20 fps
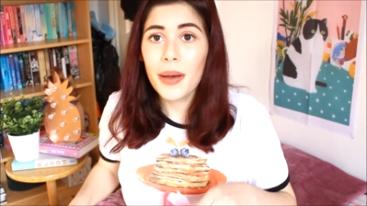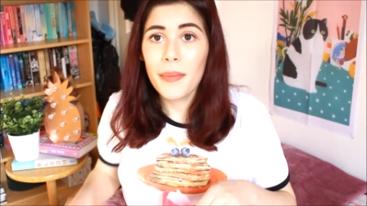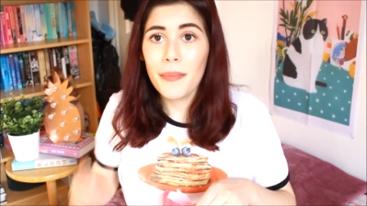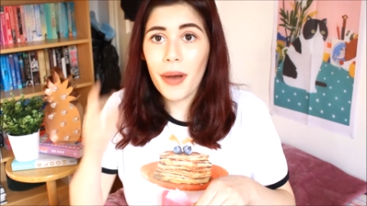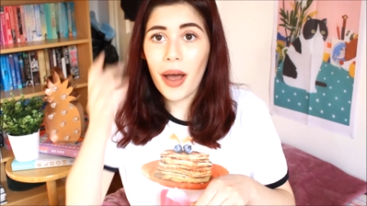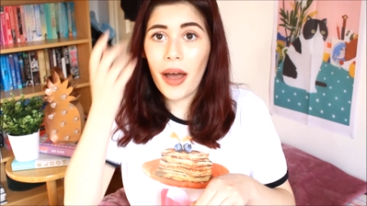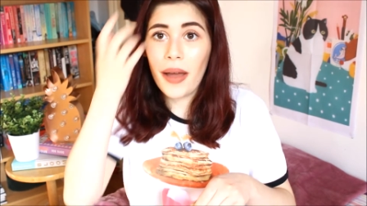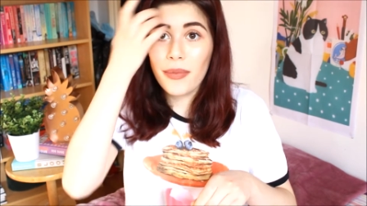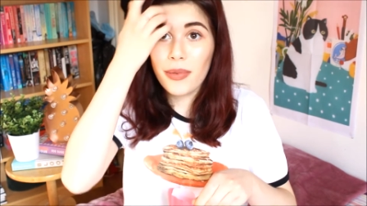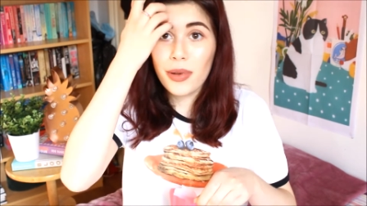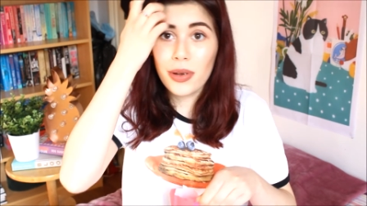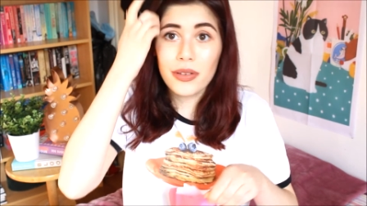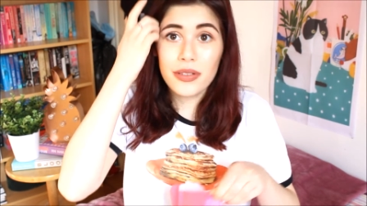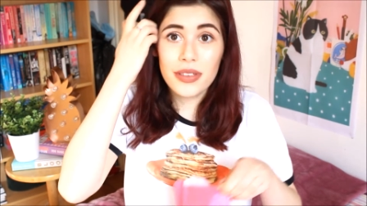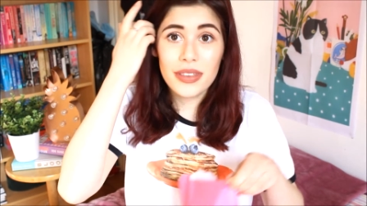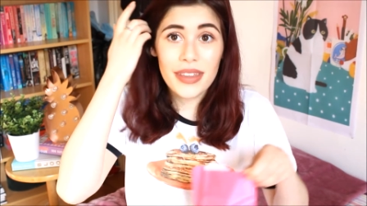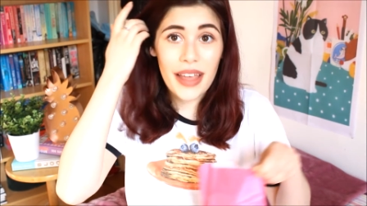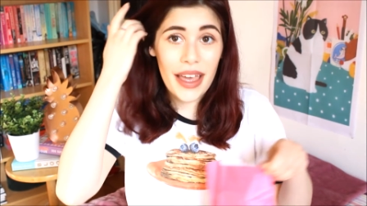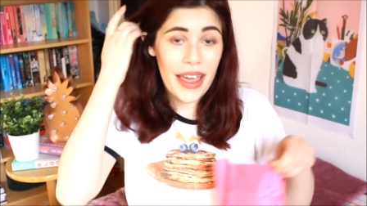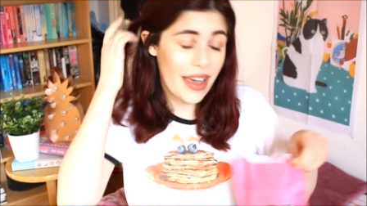But I will
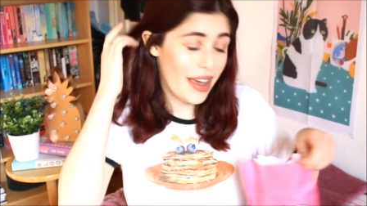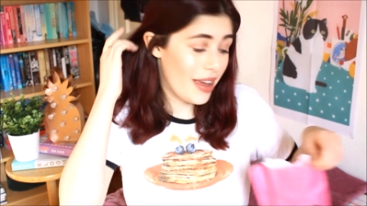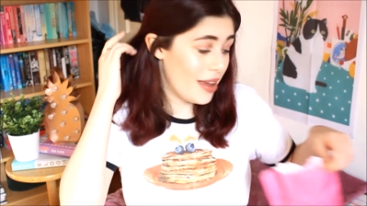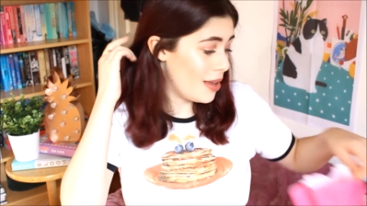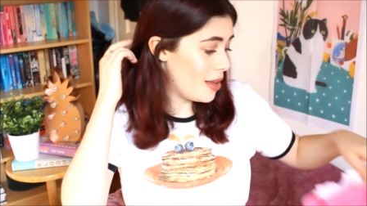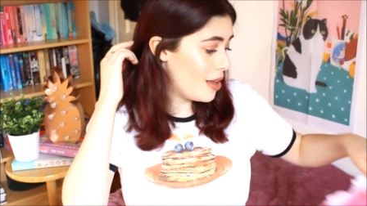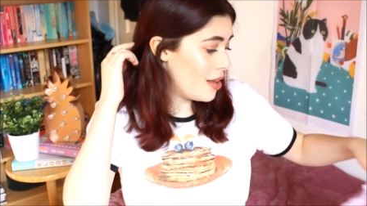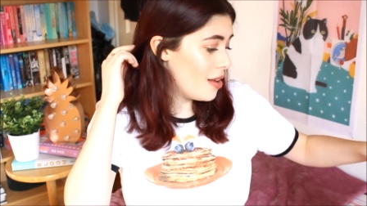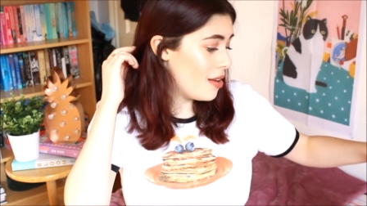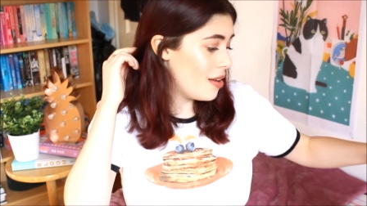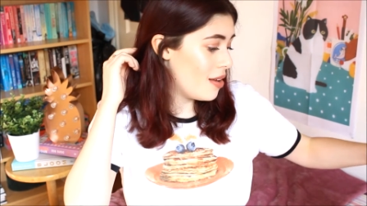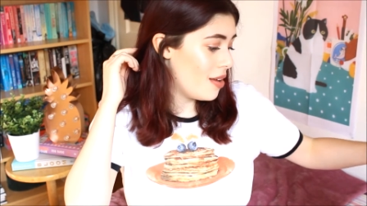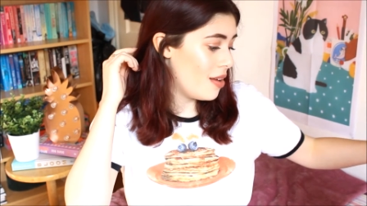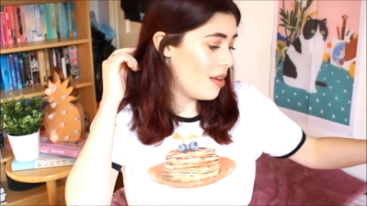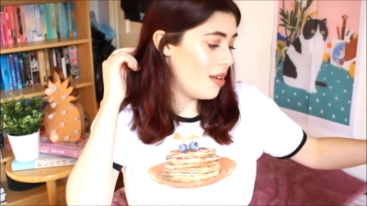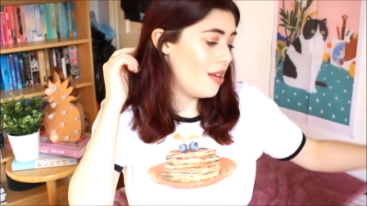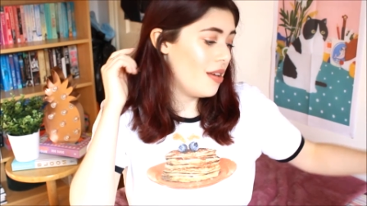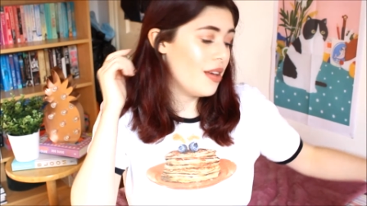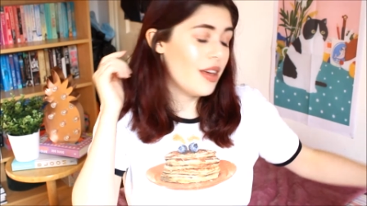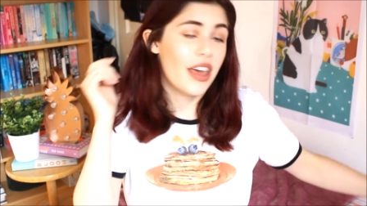say,
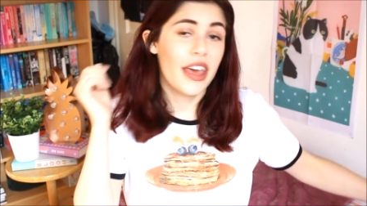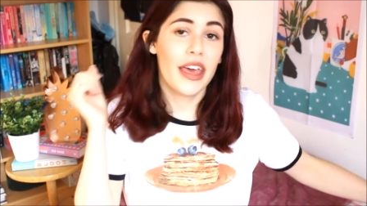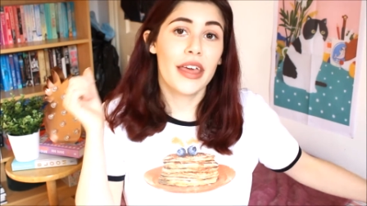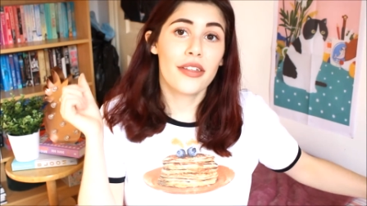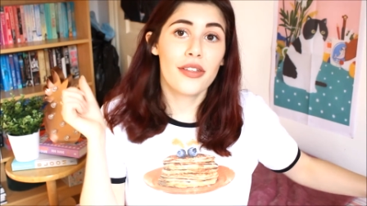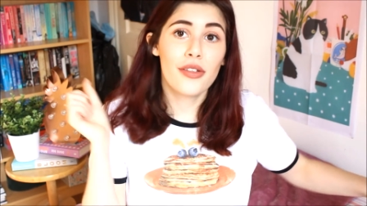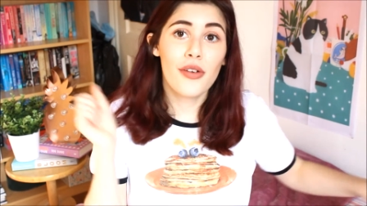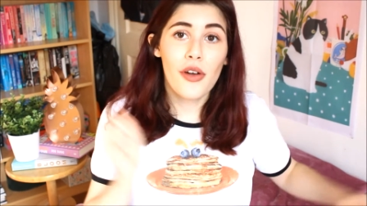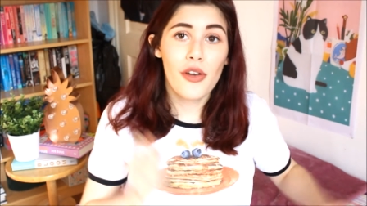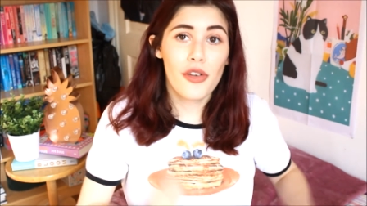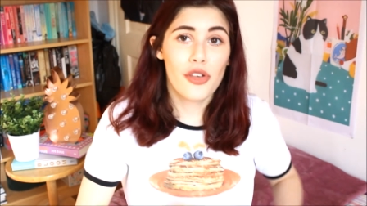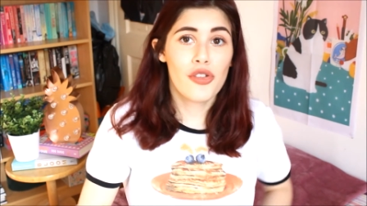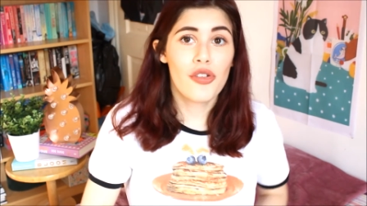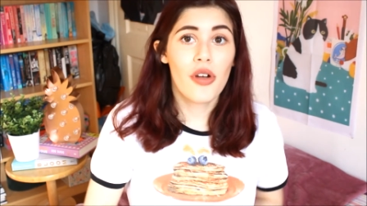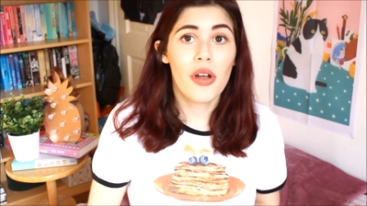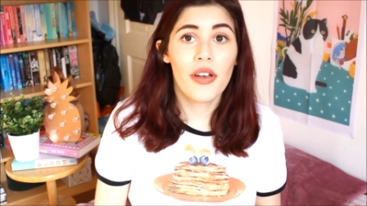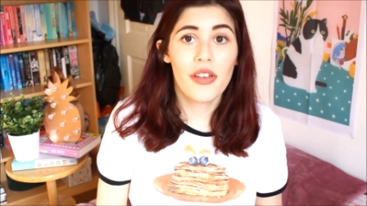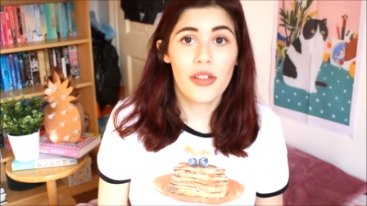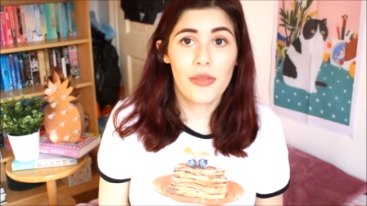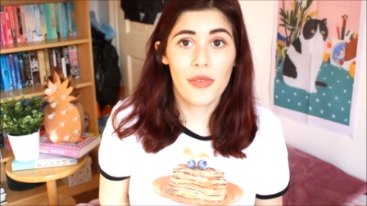it's not as
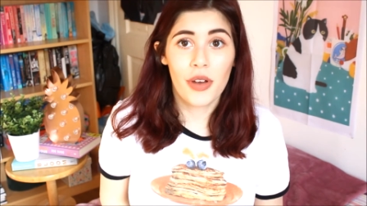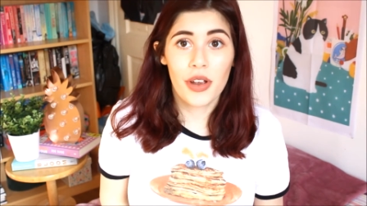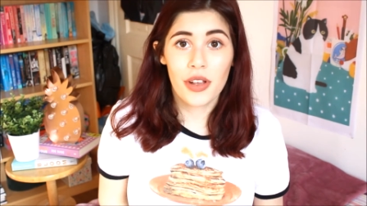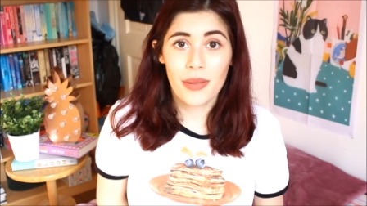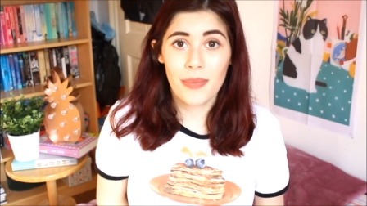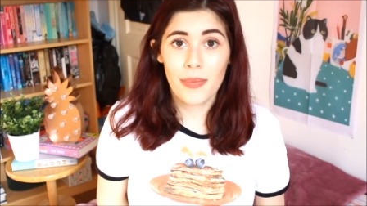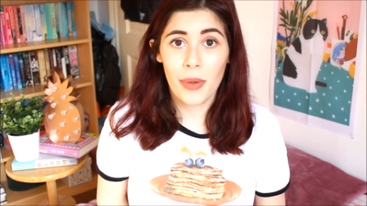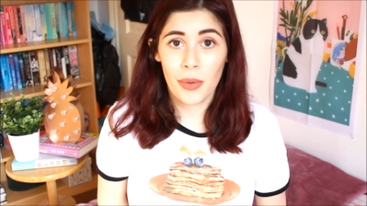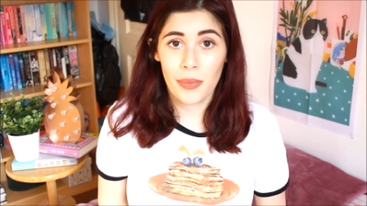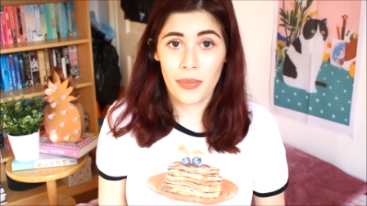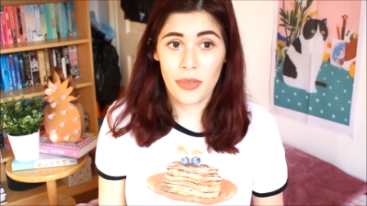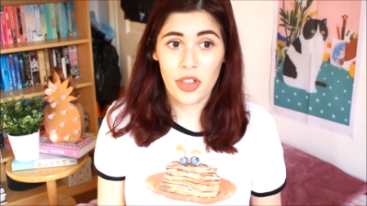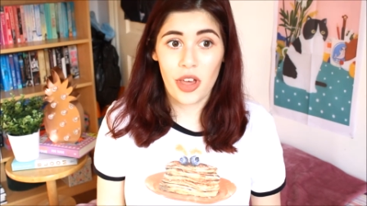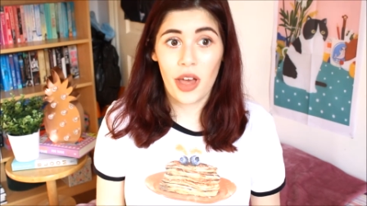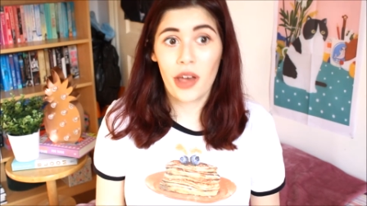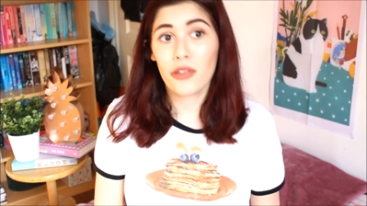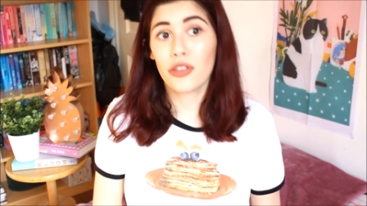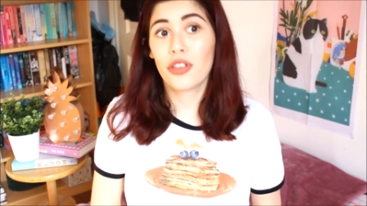strong as Rose Bombshell.